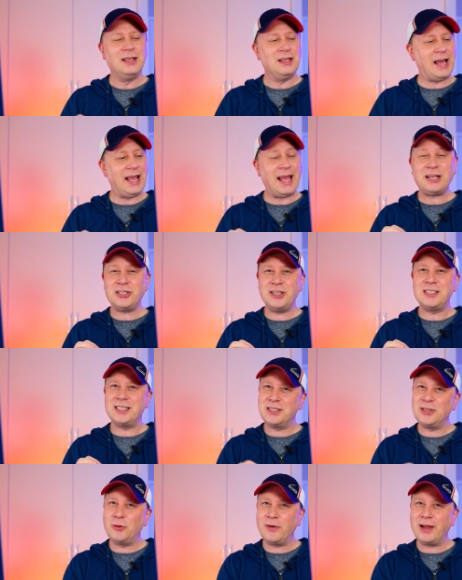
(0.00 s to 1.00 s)
I actually
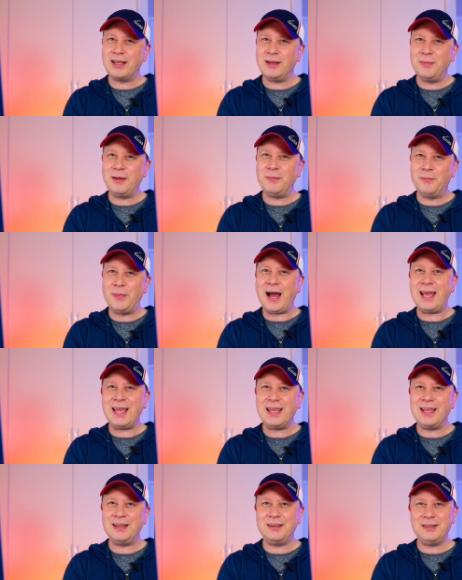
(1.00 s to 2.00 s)
still recommend
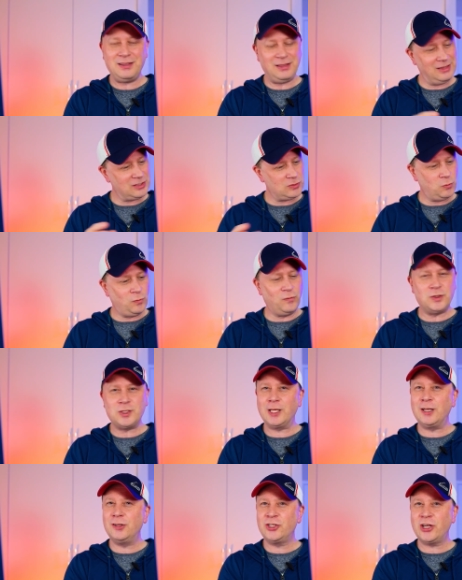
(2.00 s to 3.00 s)
buying this
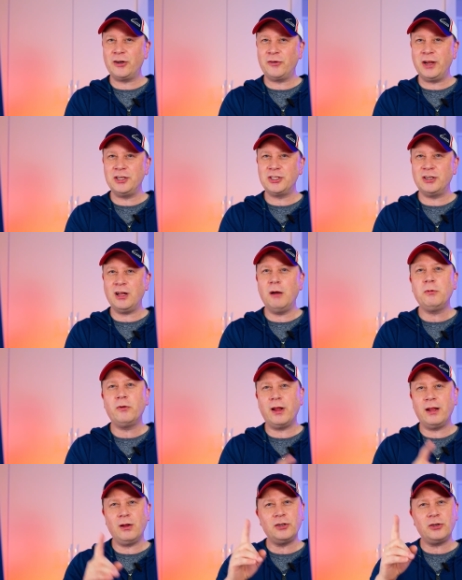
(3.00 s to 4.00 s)
single generation
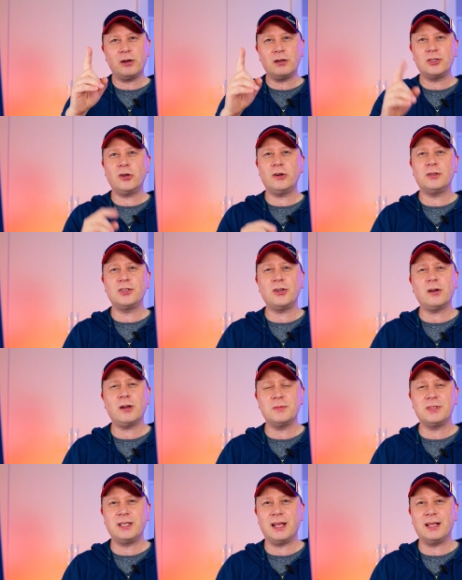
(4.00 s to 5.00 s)
upgrade under a certain
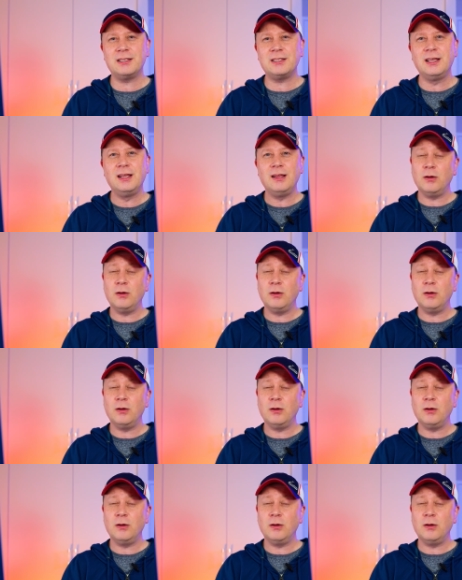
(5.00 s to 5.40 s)
circumstance,